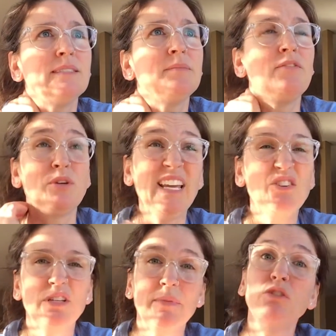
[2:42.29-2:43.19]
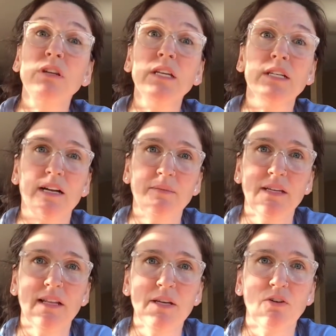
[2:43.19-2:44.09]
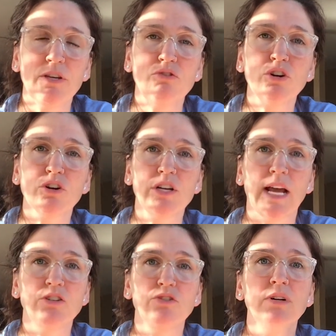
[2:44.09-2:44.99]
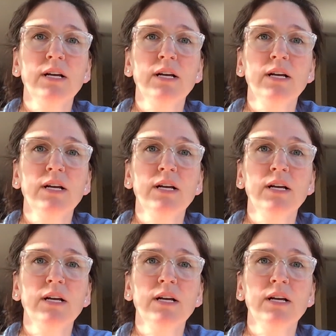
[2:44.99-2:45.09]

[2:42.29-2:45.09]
If you can't do something, you need to talk to me and let me know what you could or could not do.